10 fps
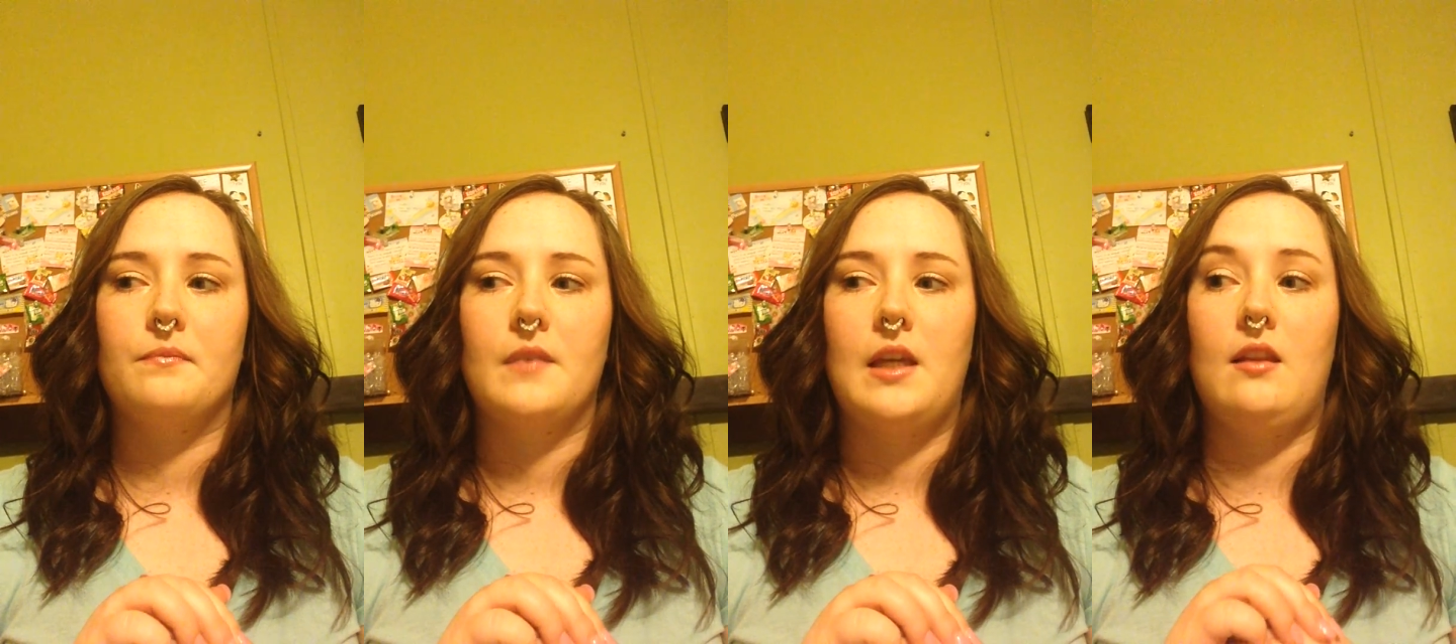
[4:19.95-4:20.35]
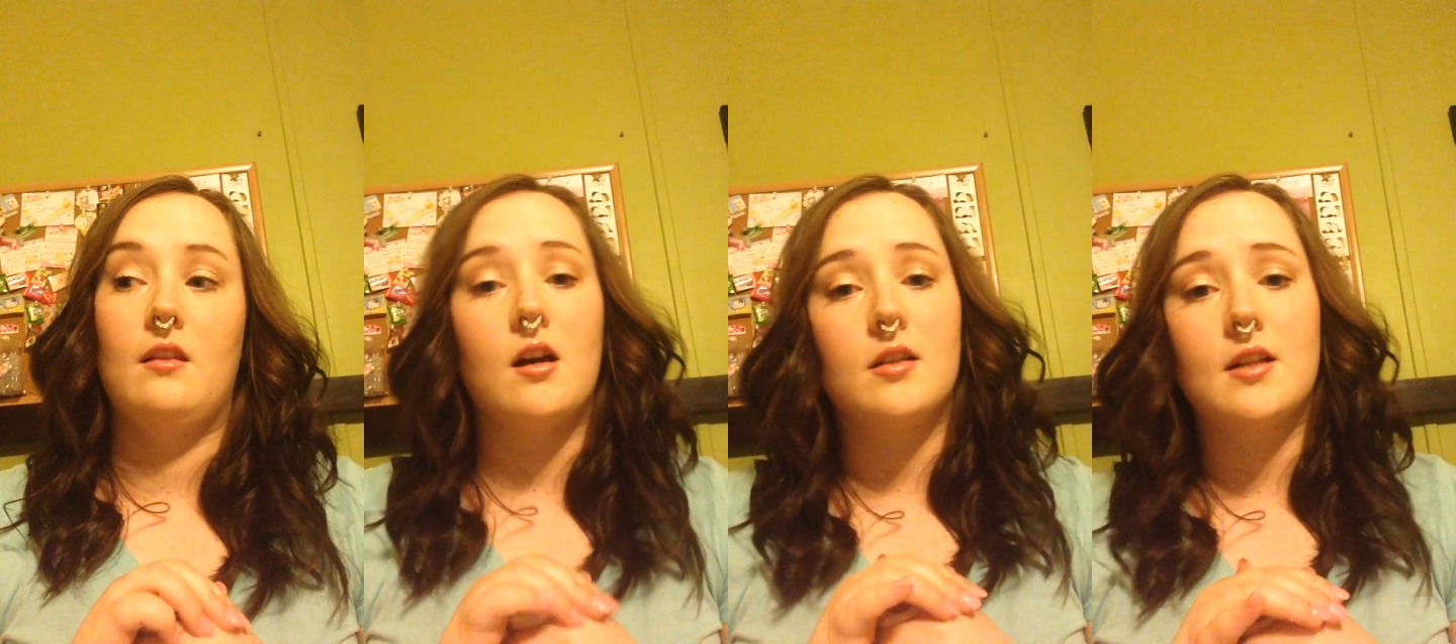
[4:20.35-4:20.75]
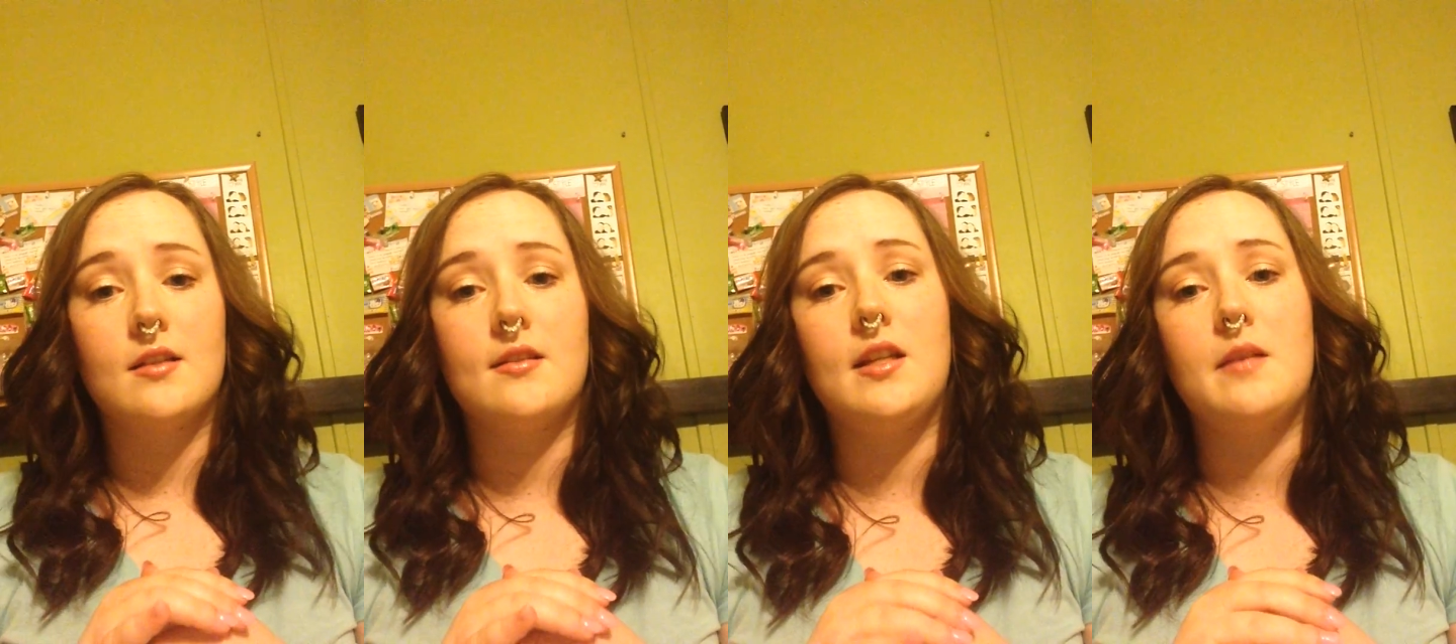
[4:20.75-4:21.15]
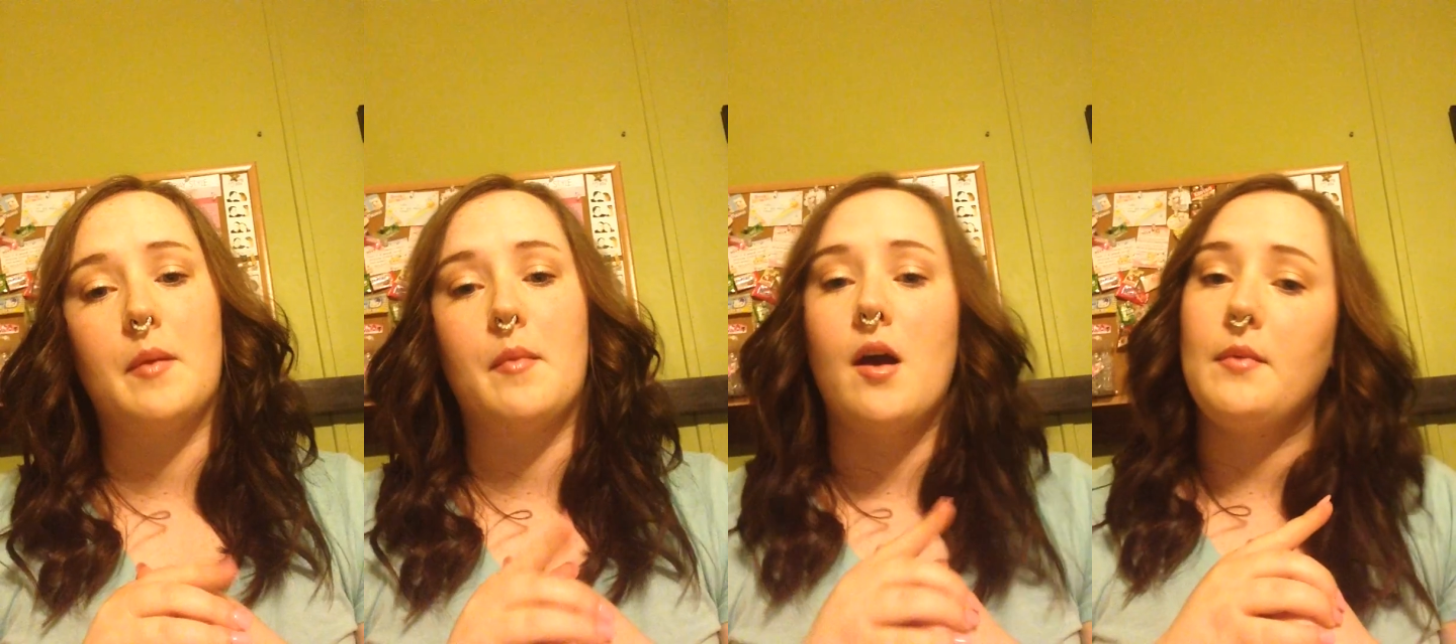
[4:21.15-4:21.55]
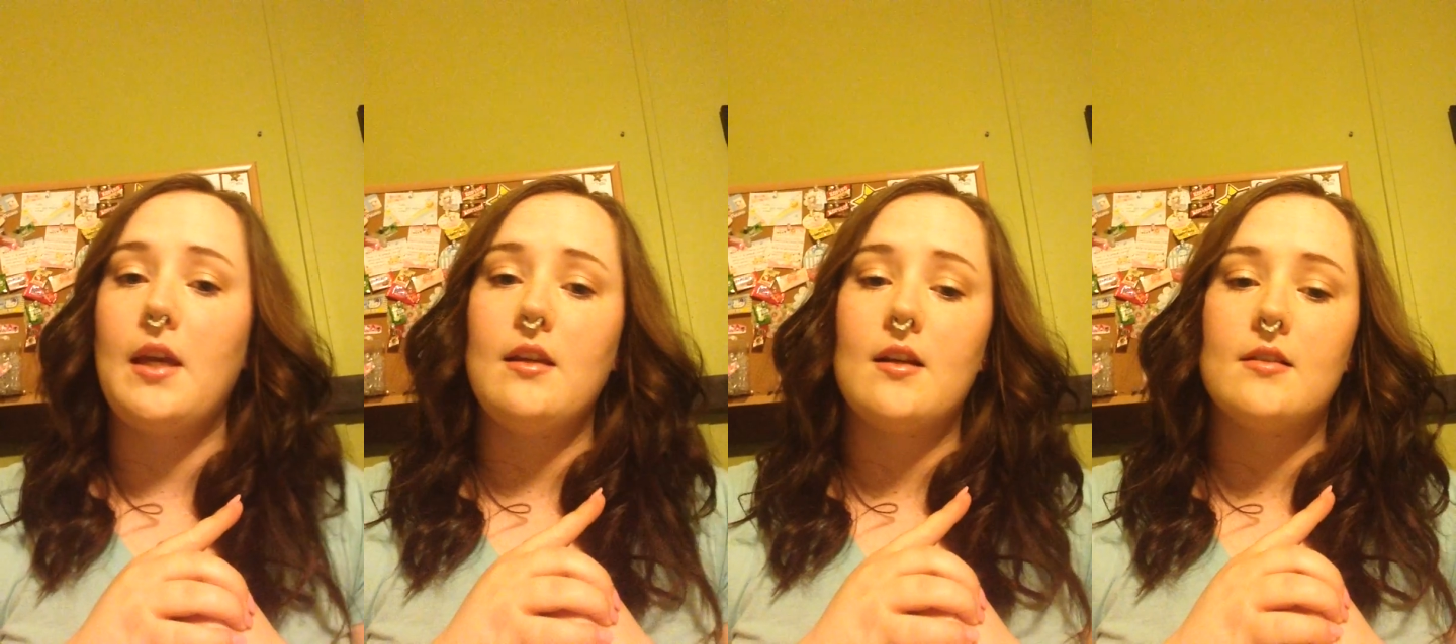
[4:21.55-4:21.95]
he lost custody and my mom
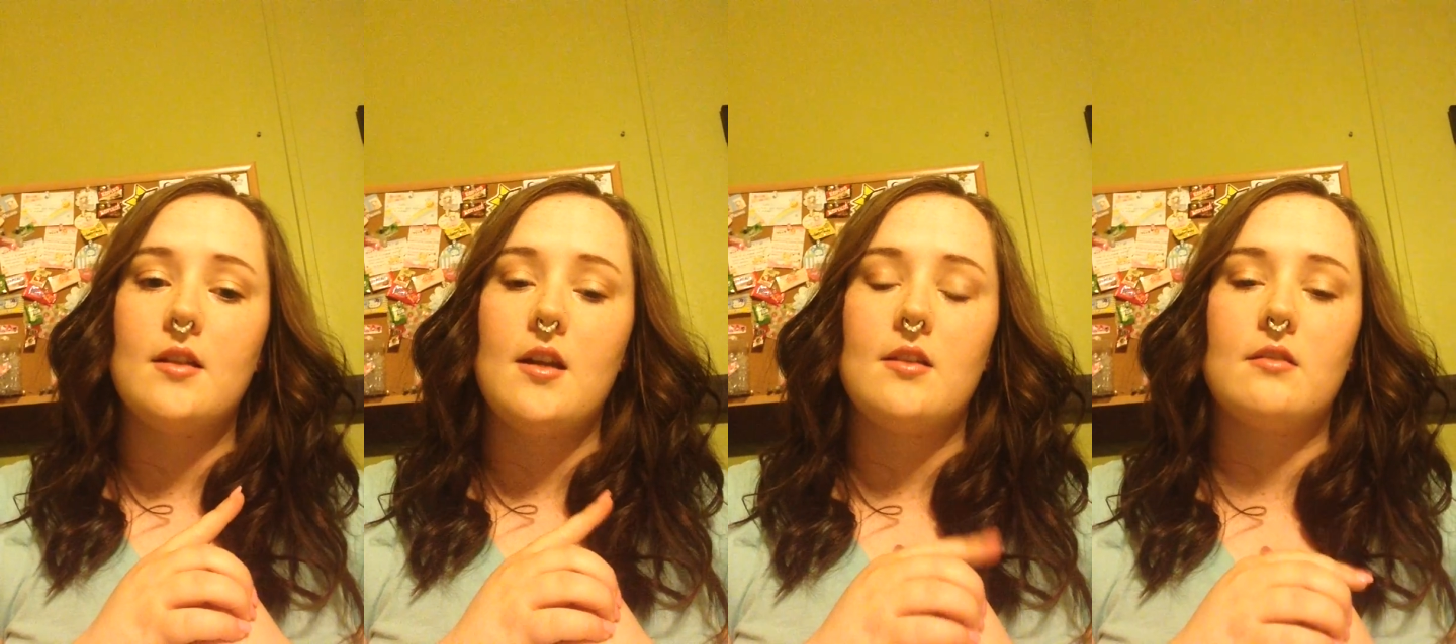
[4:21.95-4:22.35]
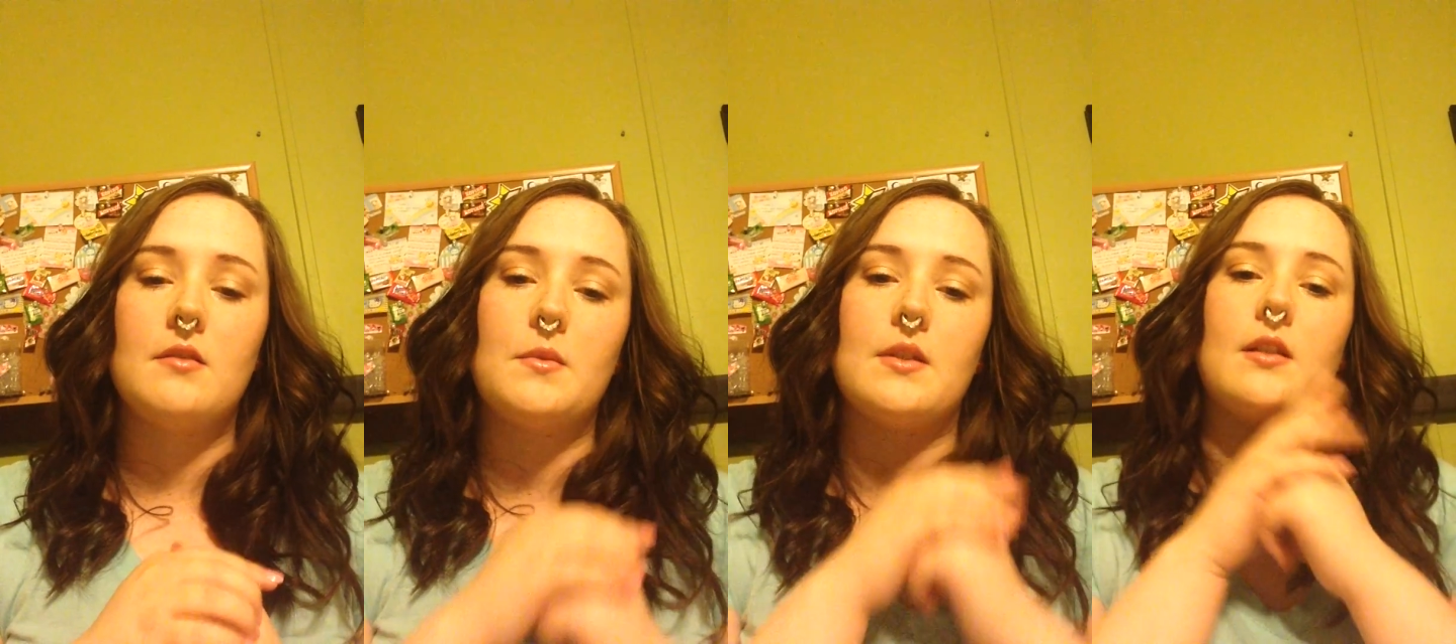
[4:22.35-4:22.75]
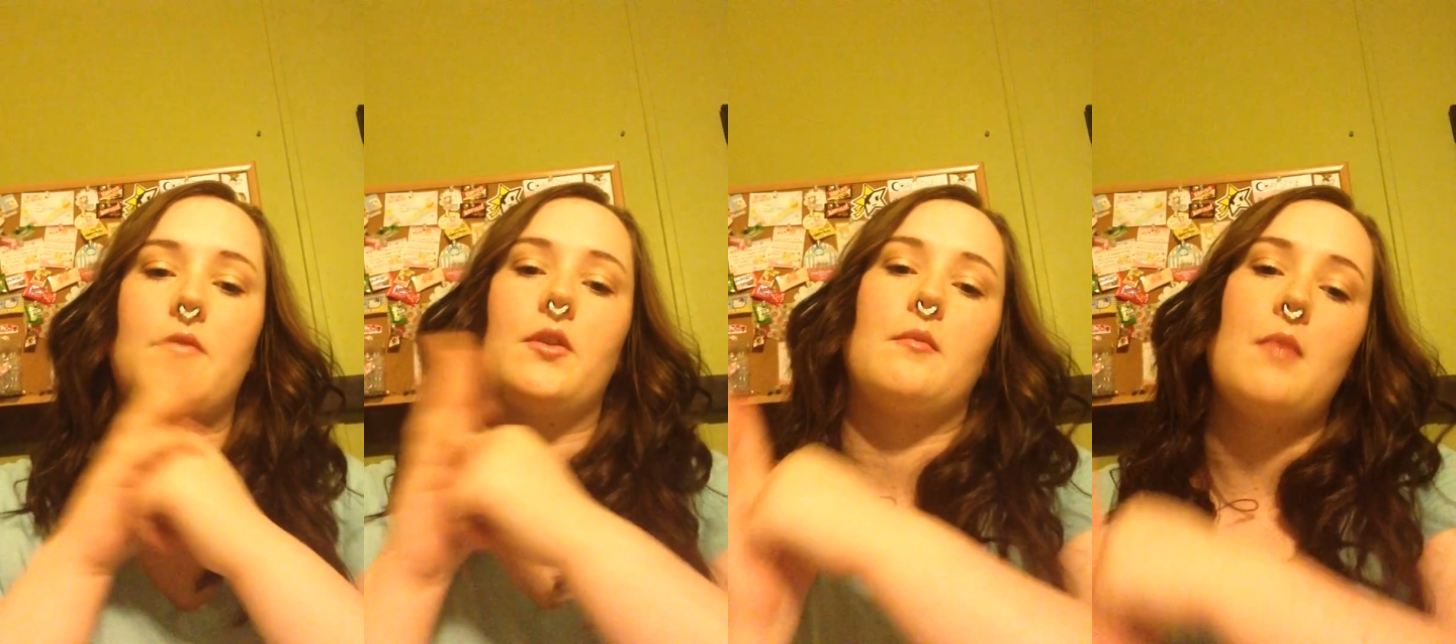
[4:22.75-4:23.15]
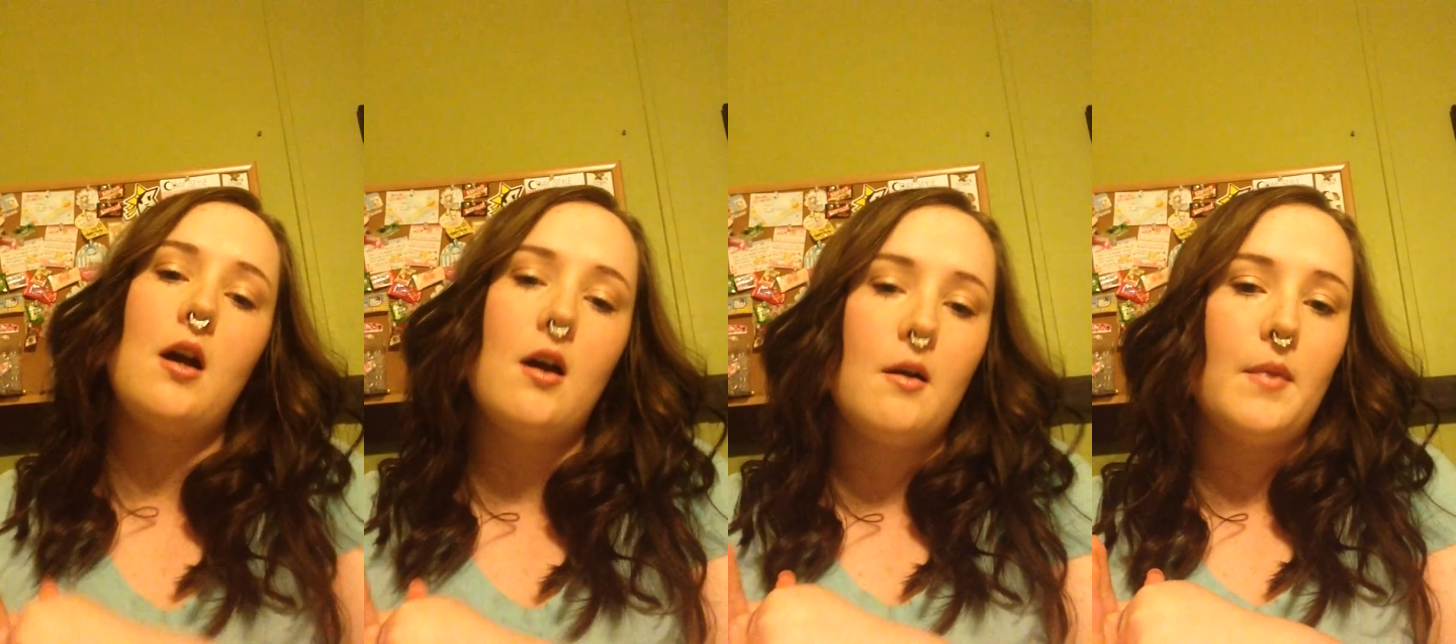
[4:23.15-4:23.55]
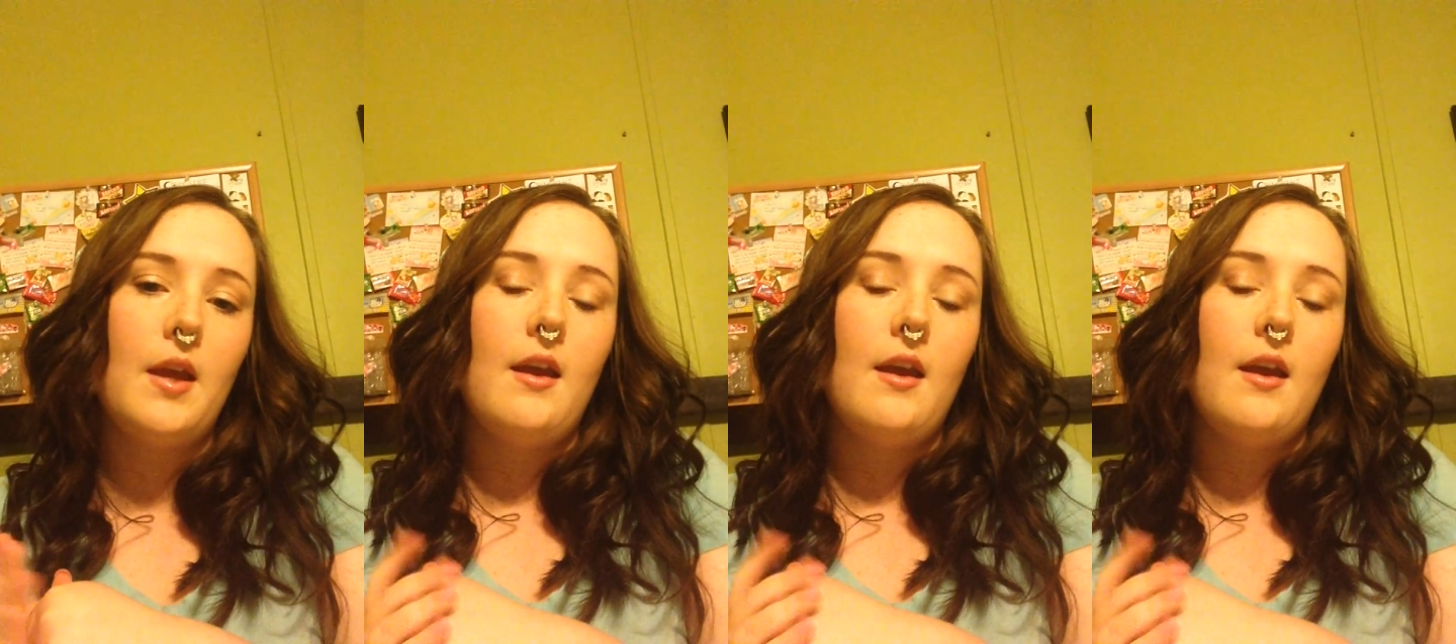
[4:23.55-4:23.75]
gained custody, so we went to live with our mom,